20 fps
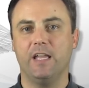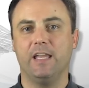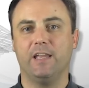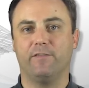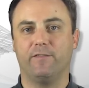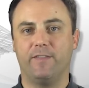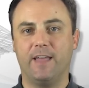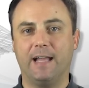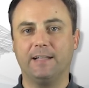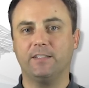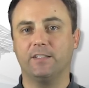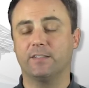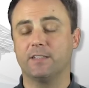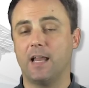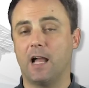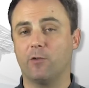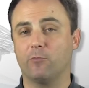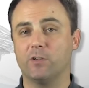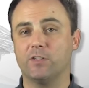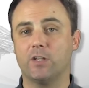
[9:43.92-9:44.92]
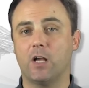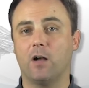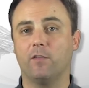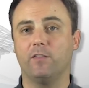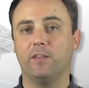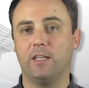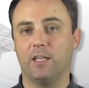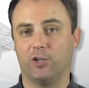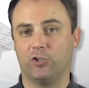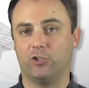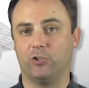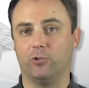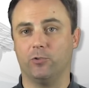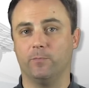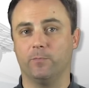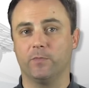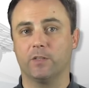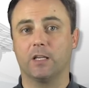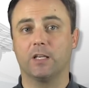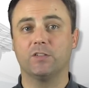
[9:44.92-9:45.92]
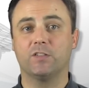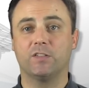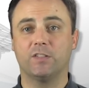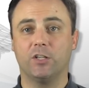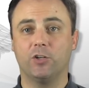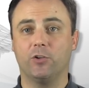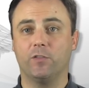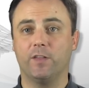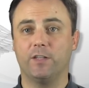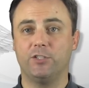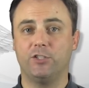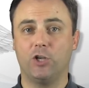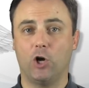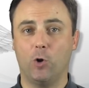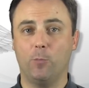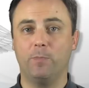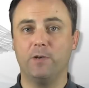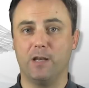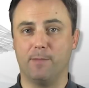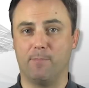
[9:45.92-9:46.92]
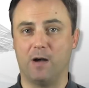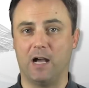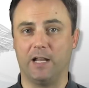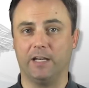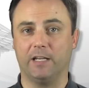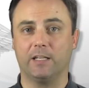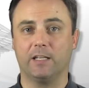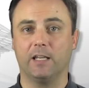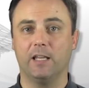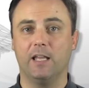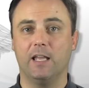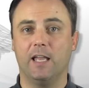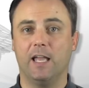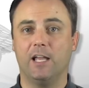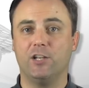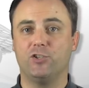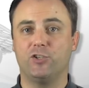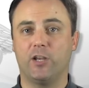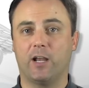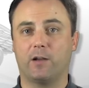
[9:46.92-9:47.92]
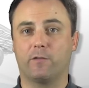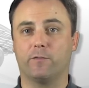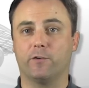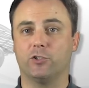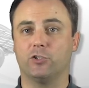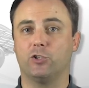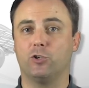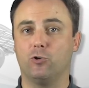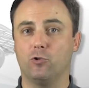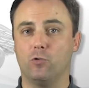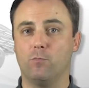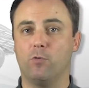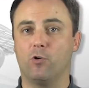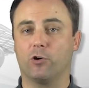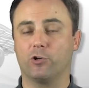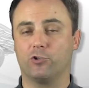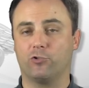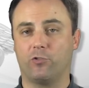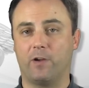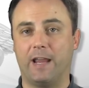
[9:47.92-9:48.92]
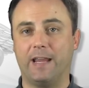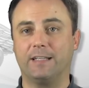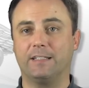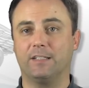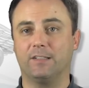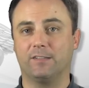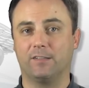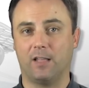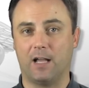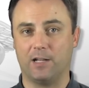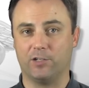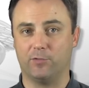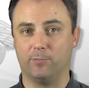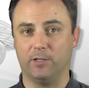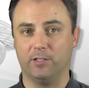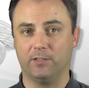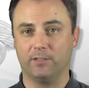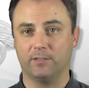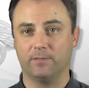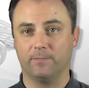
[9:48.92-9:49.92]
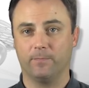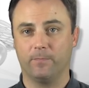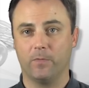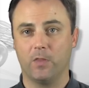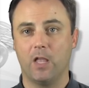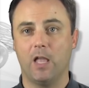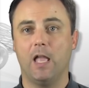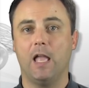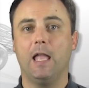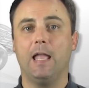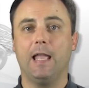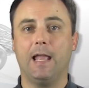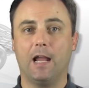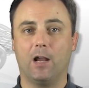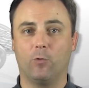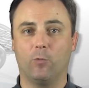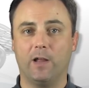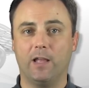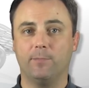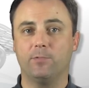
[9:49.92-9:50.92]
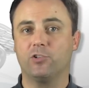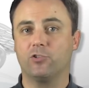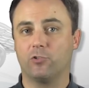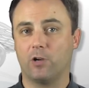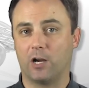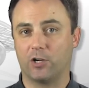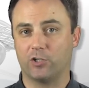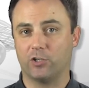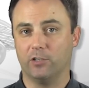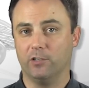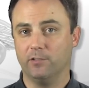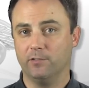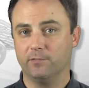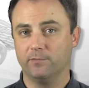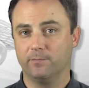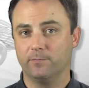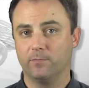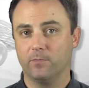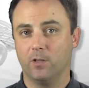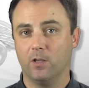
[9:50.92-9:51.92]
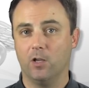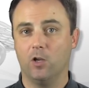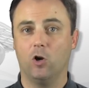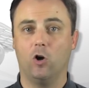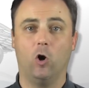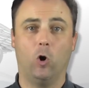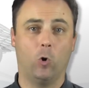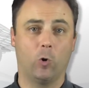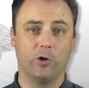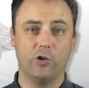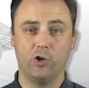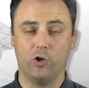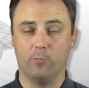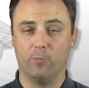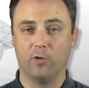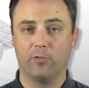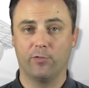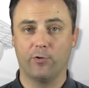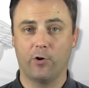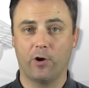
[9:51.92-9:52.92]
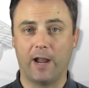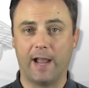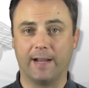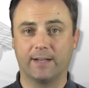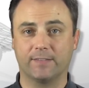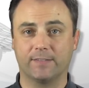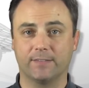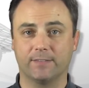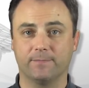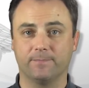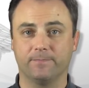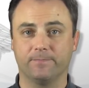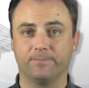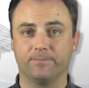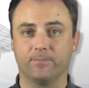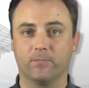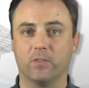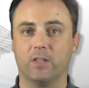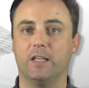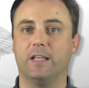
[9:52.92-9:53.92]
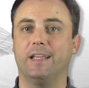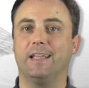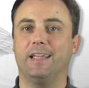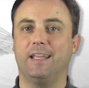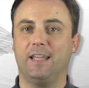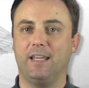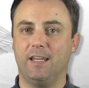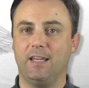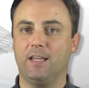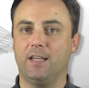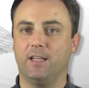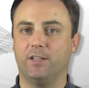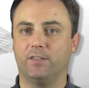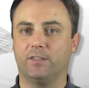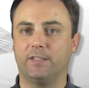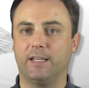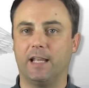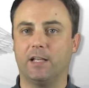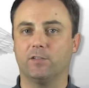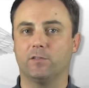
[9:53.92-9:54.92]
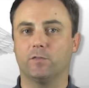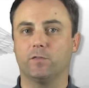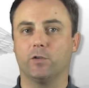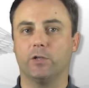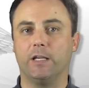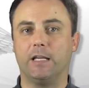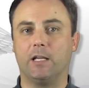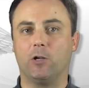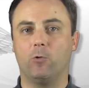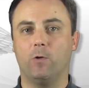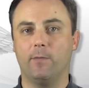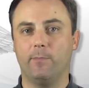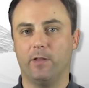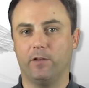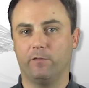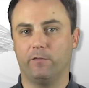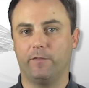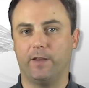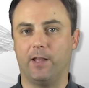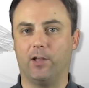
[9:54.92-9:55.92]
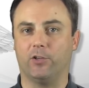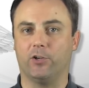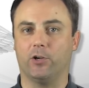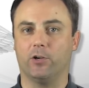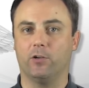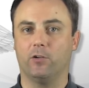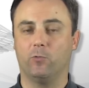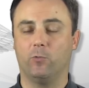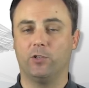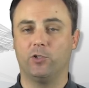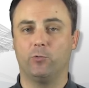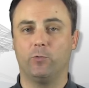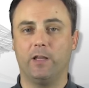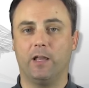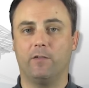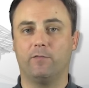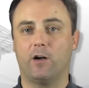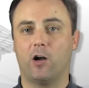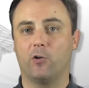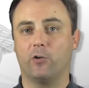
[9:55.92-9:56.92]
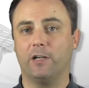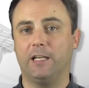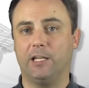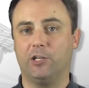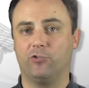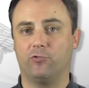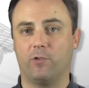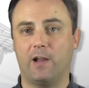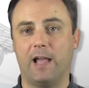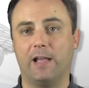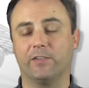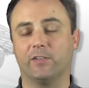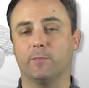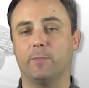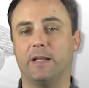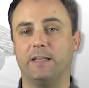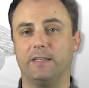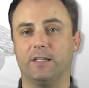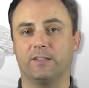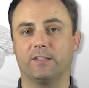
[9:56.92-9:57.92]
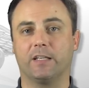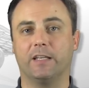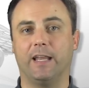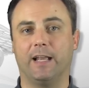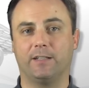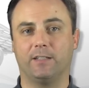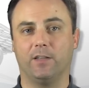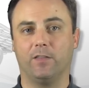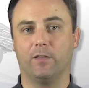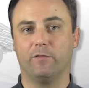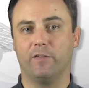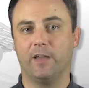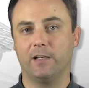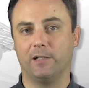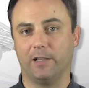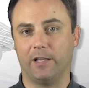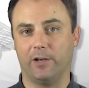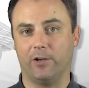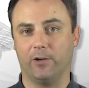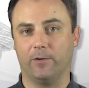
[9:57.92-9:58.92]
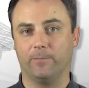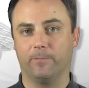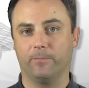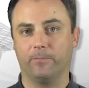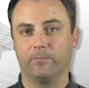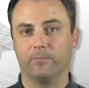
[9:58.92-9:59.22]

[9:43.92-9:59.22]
If that does not resolve the issue, consider the DOPE mnemonic and check for tube or trach dislodgement, airway obstruction, or pneumothorax. E stands for equipment failure, which we have already addressed by disconnecting the ventilator.